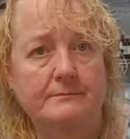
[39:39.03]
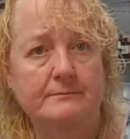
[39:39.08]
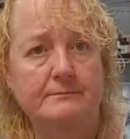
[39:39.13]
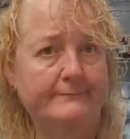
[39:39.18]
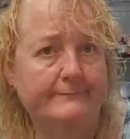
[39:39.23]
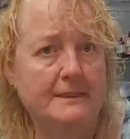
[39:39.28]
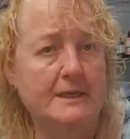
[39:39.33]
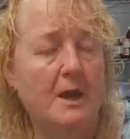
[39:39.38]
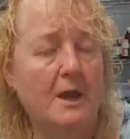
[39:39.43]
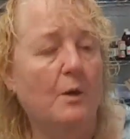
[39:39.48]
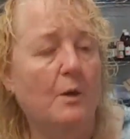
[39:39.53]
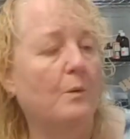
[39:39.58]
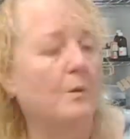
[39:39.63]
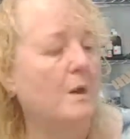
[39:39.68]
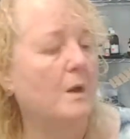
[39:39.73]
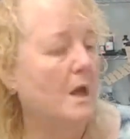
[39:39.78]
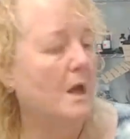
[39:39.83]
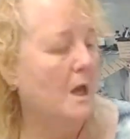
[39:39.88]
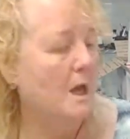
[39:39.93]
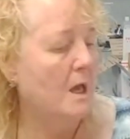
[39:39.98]
So
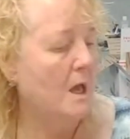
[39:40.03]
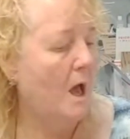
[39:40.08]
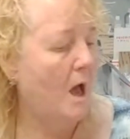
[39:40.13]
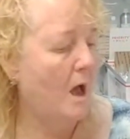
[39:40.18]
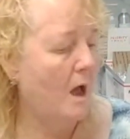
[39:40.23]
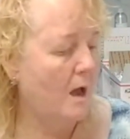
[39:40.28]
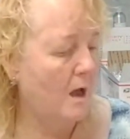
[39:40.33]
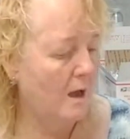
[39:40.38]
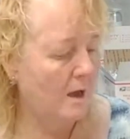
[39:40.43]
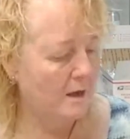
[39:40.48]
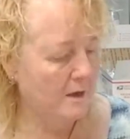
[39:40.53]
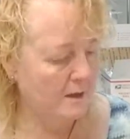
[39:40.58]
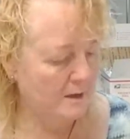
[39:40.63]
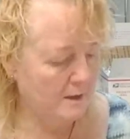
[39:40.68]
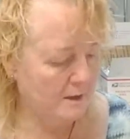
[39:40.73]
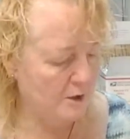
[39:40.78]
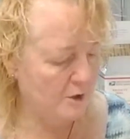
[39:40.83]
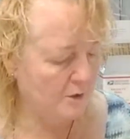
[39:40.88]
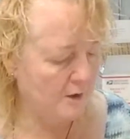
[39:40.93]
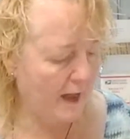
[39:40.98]

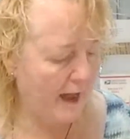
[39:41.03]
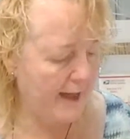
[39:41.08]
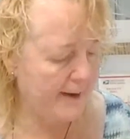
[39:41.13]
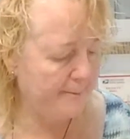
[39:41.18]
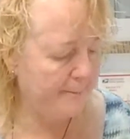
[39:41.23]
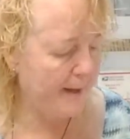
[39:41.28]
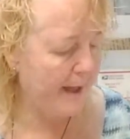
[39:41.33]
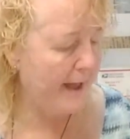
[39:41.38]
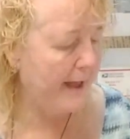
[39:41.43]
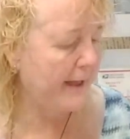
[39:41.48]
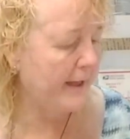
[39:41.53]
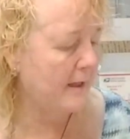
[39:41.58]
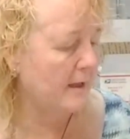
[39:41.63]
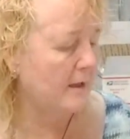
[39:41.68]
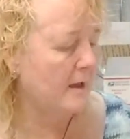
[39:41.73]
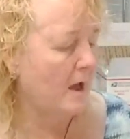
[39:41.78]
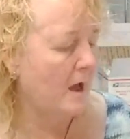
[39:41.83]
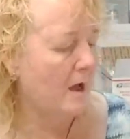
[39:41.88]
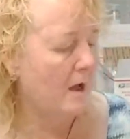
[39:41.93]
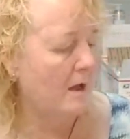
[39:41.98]
you got to
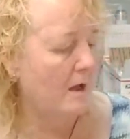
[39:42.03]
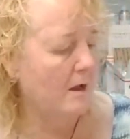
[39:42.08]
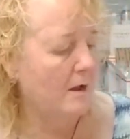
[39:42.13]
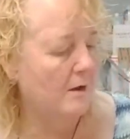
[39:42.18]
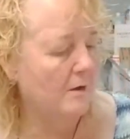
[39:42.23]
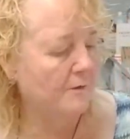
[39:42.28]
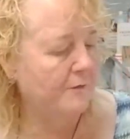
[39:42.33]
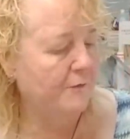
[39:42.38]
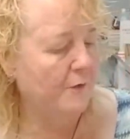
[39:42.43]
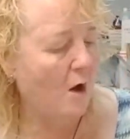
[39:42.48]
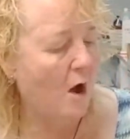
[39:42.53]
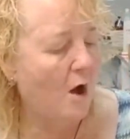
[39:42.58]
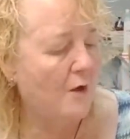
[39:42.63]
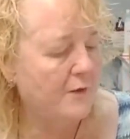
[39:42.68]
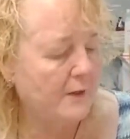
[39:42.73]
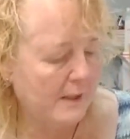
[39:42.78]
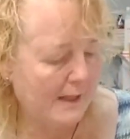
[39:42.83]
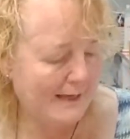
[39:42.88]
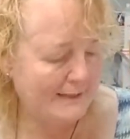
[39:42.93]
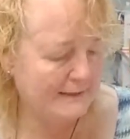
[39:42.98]
pay for all
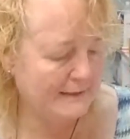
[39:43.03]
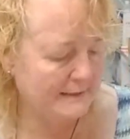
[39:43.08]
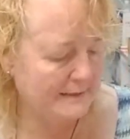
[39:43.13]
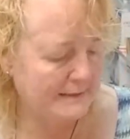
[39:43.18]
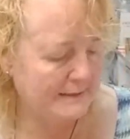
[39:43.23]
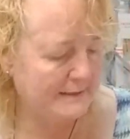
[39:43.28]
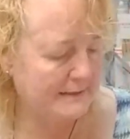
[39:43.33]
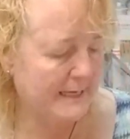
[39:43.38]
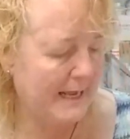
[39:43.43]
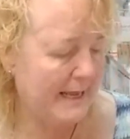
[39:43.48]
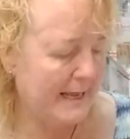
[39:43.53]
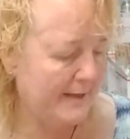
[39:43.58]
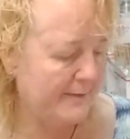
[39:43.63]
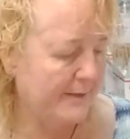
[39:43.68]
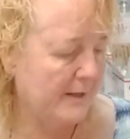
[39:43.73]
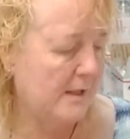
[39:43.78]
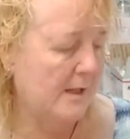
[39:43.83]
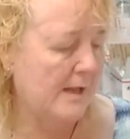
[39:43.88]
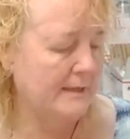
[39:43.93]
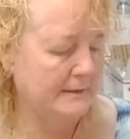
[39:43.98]
the classes to stay in
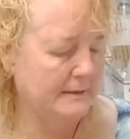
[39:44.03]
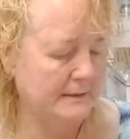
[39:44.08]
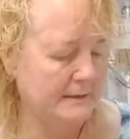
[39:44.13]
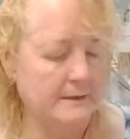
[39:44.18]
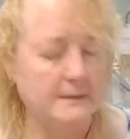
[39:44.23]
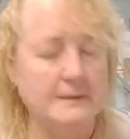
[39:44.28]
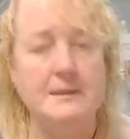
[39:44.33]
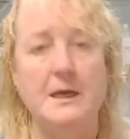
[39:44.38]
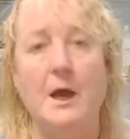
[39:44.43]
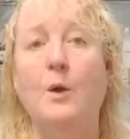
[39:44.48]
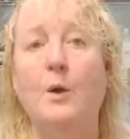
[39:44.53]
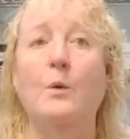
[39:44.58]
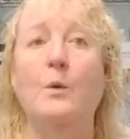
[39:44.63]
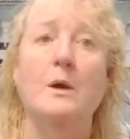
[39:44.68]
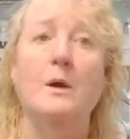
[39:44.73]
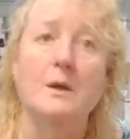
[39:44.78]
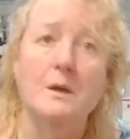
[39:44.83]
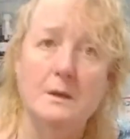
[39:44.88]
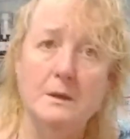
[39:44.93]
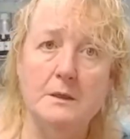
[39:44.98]
the classes. So,
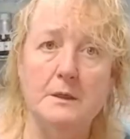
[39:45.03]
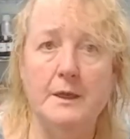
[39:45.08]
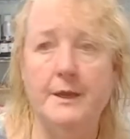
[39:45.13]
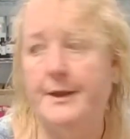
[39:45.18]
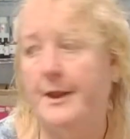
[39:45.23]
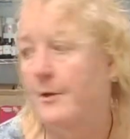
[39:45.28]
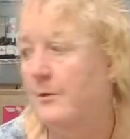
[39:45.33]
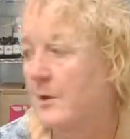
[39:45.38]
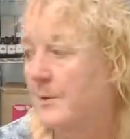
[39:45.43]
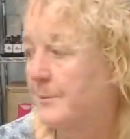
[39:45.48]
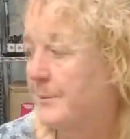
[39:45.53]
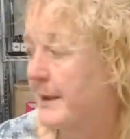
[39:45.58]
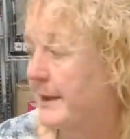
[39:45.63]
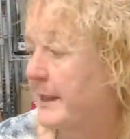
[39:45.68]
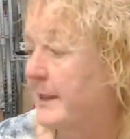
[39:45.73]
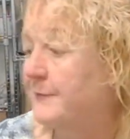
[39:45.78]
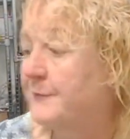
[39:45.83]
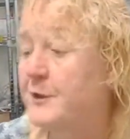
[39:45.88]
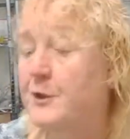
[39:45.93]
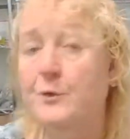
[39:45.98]
you know, but
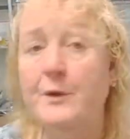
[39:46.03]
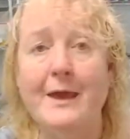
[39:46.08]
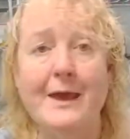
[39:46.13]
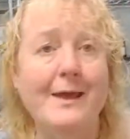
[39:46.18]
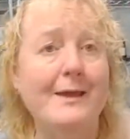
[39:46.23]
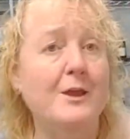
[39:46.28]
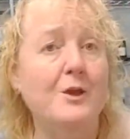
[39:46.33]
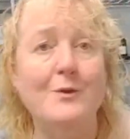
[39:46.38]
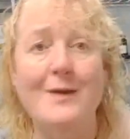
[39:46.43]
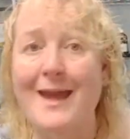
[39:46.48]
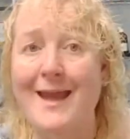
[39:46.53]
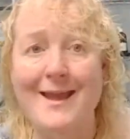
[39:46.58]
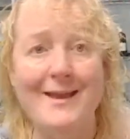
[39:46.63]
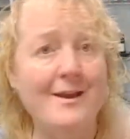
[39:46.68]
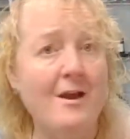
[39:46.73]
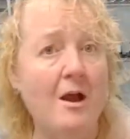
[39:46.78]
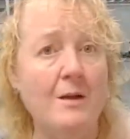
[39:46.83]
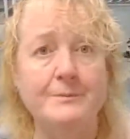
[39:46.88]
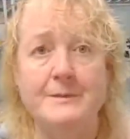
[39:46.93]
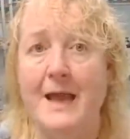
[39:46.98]
if you can
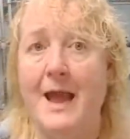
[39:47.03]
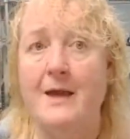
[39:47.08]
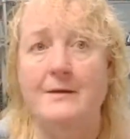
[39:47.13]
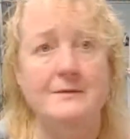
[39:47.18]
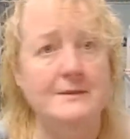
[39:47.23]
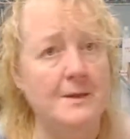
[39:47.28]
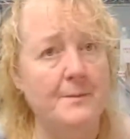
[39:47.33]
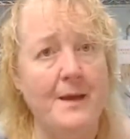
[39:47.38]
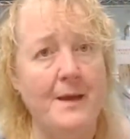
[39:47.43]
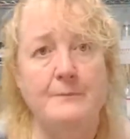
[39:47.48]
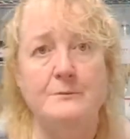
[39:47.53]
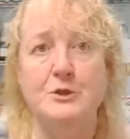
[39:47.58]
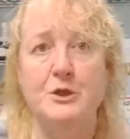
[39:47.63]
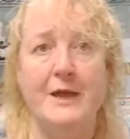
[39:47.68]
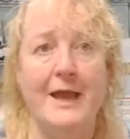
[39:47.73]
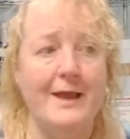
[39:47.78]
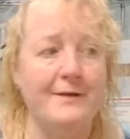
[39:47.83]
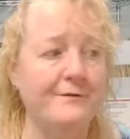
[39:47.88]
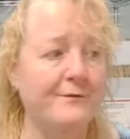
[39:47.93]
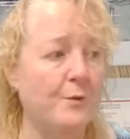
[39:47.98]
opt out. Sometimes you
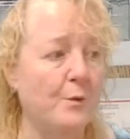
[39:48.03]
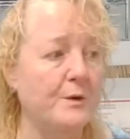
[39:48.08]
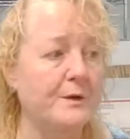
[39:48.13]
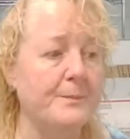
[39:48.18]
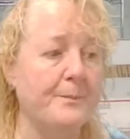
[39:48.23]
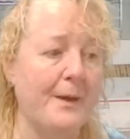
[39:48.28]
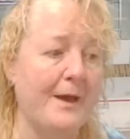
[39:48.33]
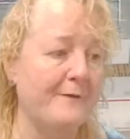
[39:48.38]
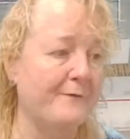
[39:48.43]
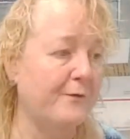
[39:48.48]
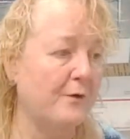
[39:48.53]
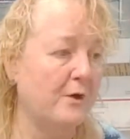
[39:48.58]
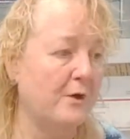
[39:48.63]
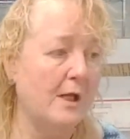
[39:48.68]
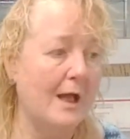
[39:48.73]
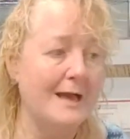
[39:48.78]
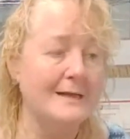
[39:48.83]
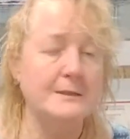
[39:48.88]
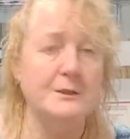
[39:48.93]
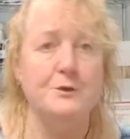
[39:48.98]
can't afford to pay for a
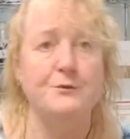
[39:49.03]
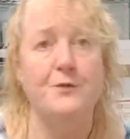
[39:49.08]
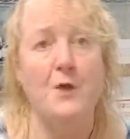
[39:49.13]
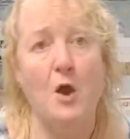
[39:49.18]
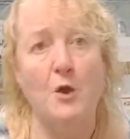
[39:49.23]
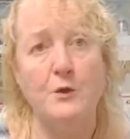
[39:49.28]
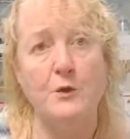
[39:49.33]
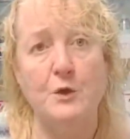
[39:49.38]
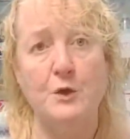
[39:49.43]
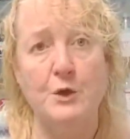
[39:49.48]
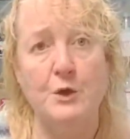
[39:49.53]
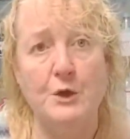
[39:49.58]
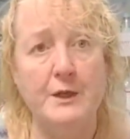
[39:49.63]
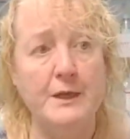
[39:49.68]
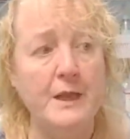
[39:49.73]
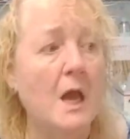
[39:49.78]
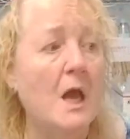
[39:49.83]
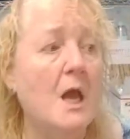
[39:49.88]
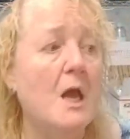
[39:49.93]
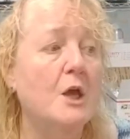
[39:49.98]
class. You thought you could.
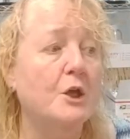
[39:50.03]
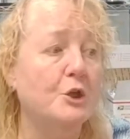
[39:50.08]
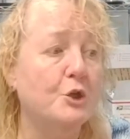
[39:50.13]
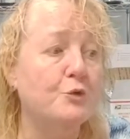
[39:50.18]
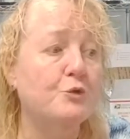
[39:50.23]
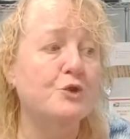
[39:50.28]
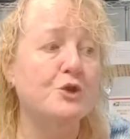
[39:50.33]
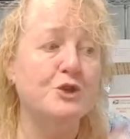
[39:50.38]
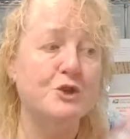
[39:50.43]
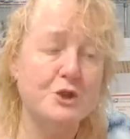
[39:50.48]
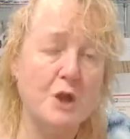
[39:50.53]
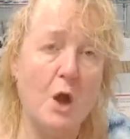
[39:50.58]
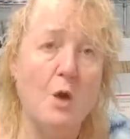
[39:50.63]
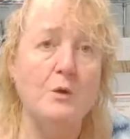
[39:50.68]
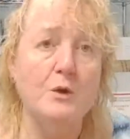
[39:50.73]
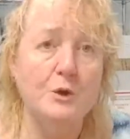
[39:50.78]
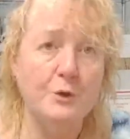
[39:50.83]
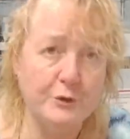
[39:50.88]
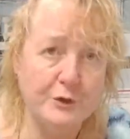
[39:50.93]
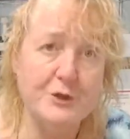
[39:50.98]
You just
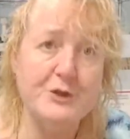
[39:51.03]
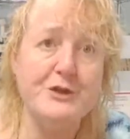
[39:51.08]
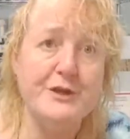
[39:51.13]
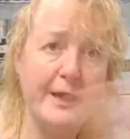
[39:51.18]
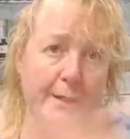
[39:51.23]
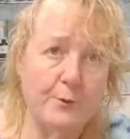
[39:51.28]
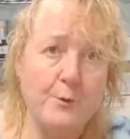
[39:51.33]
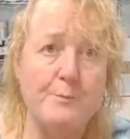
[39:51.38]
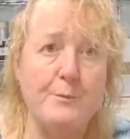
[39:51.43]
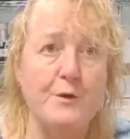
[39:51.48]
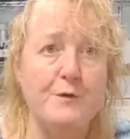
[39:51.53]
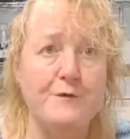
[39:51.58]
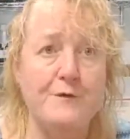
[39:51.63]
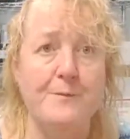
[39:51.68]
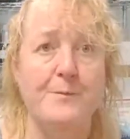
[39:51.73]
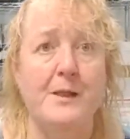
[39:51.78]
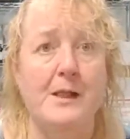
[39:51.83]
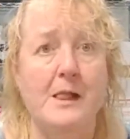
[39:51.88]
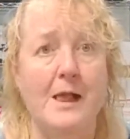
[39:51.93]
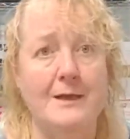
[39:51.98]
don't. You just get removed
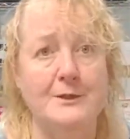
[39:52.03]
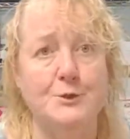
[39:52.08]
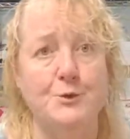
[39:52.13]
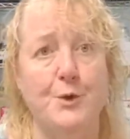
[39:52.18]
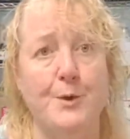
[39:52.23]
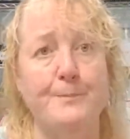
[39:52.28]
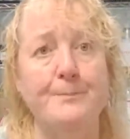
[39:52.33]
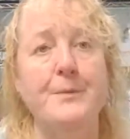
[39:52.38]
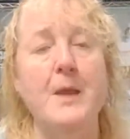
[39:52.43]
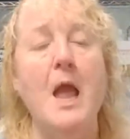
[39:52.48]
from the classroom.